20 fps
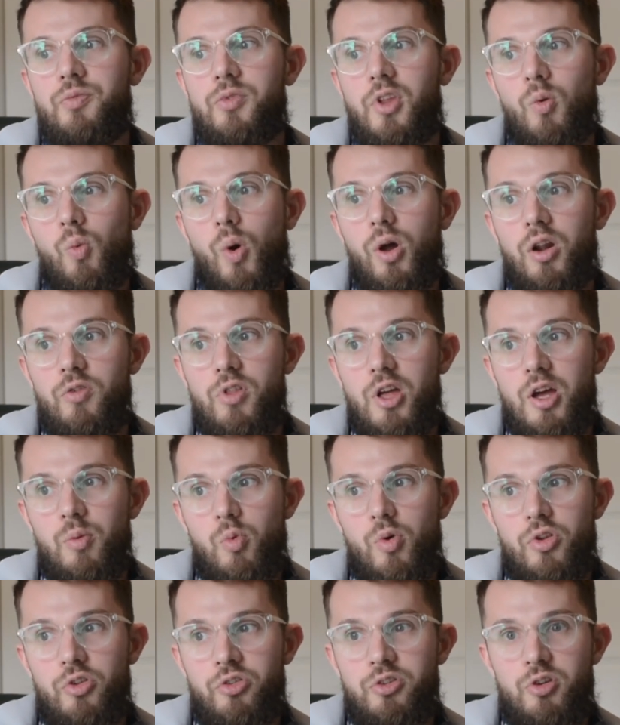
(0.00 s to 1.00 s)
One of them
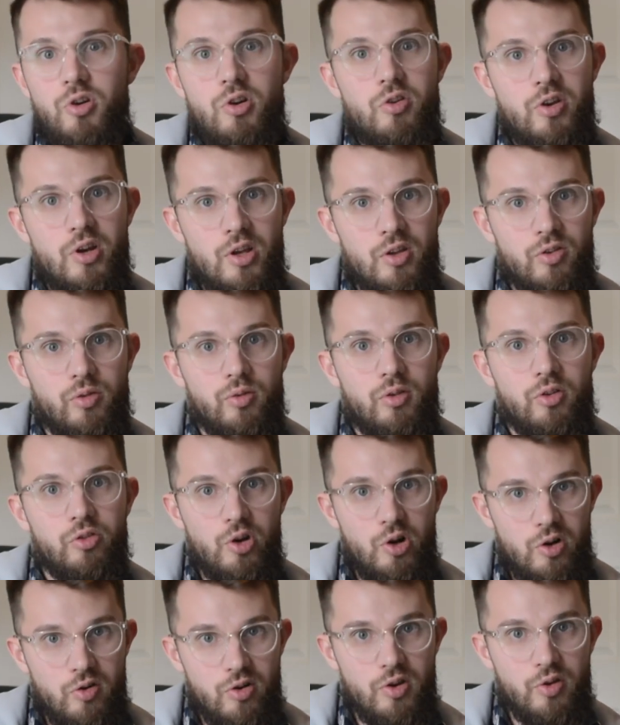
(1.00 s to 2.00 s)
was
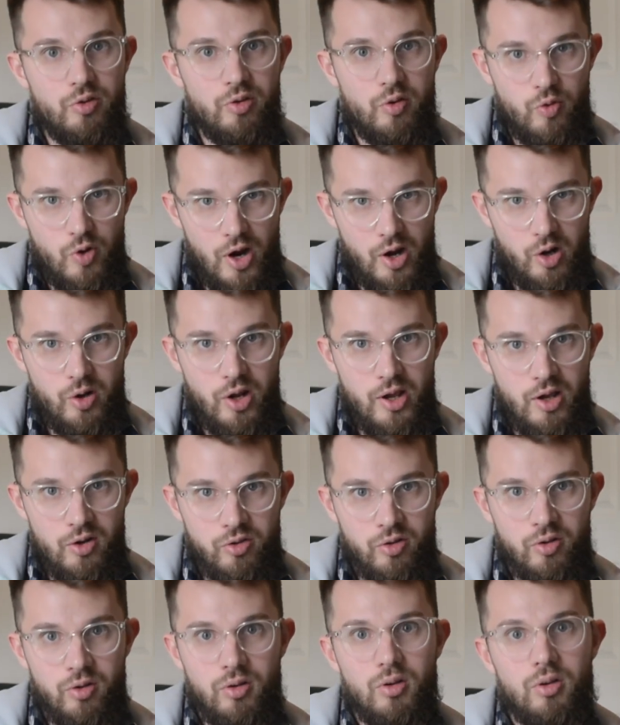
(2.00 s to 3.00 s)
Sergius of
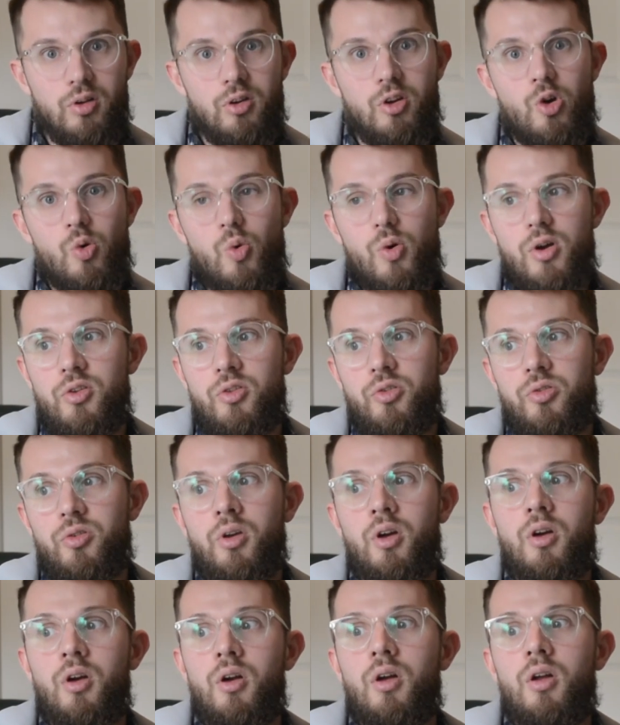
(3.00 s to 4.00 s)
Radonezh, who was
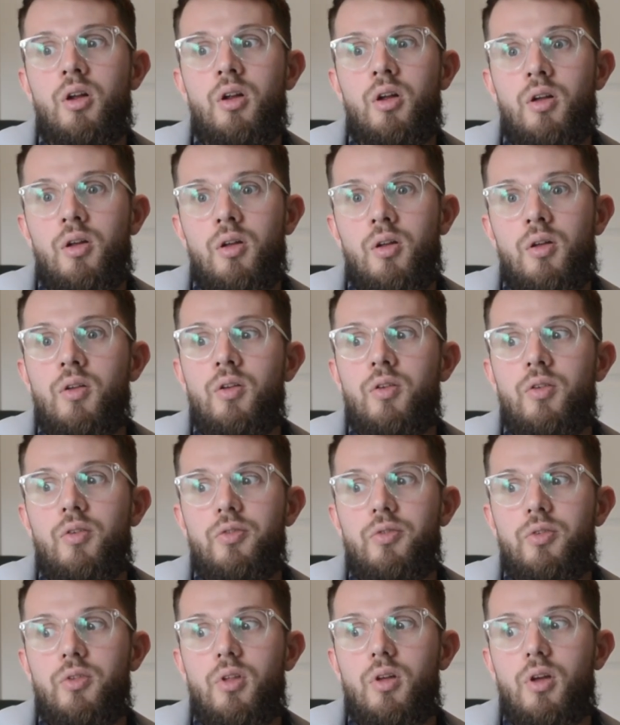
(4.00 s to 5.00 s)

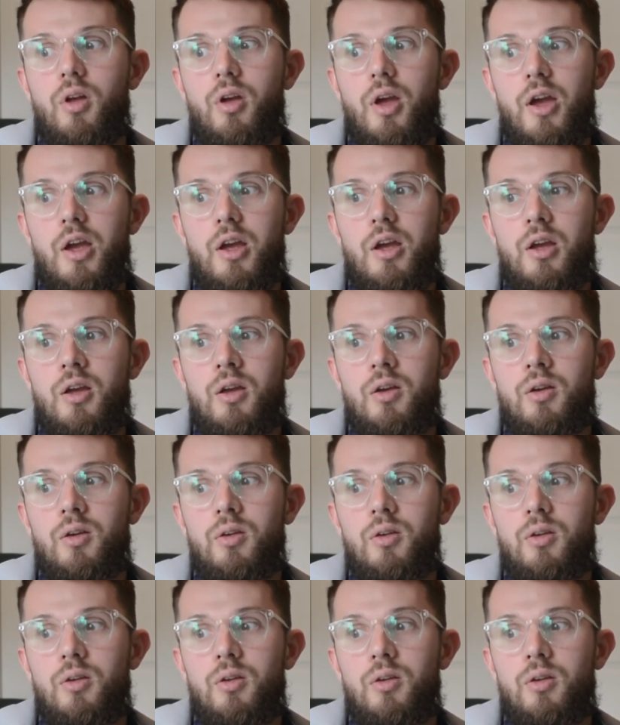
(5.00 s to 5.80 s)
a